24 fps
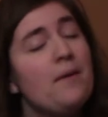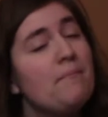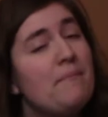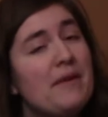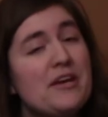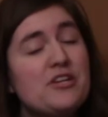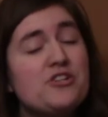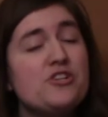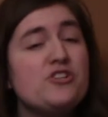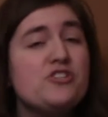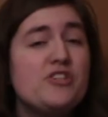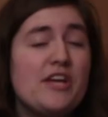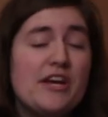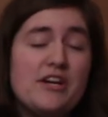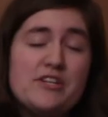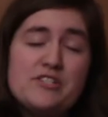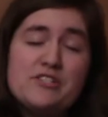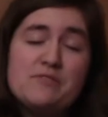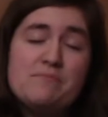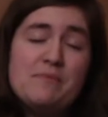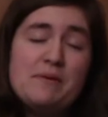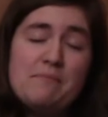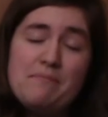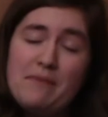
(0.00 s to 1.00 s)
Make sure
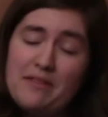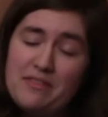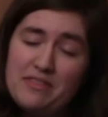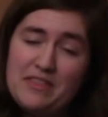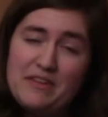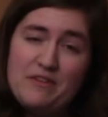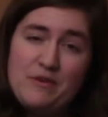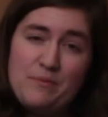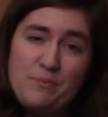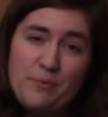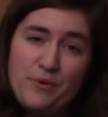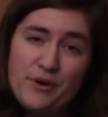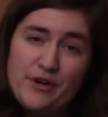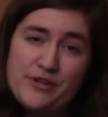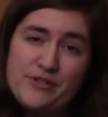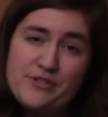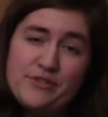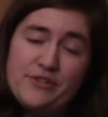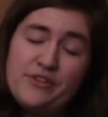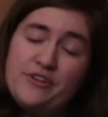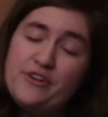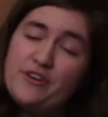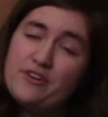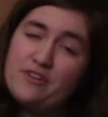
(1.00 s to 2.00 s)
chairs submit monthly reports
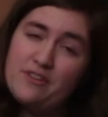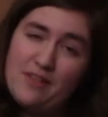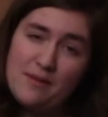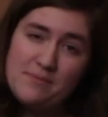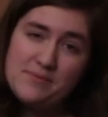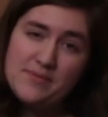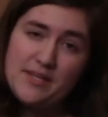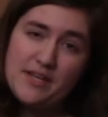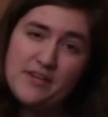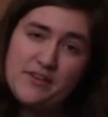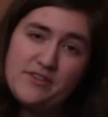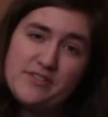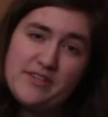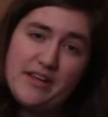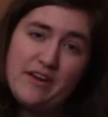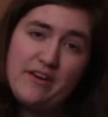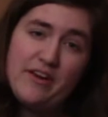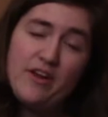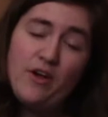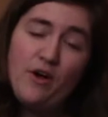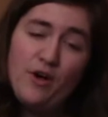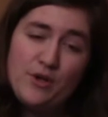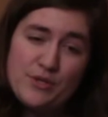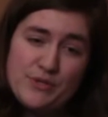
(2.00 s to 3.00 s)
so that your club
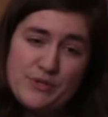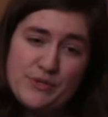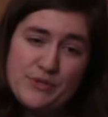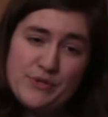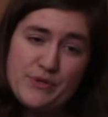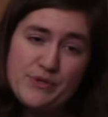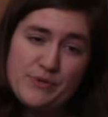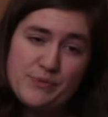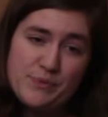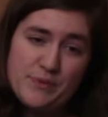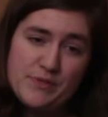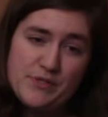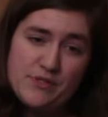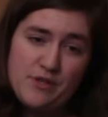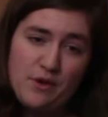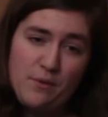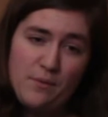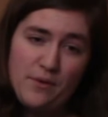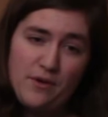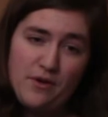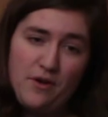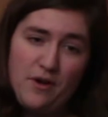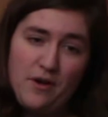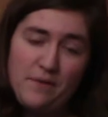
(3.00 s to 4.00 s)
secretary also knows what's
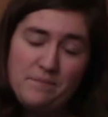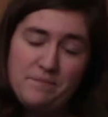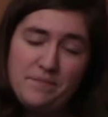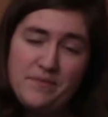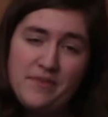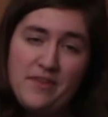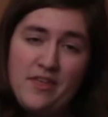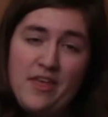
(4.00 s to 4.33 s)
going on.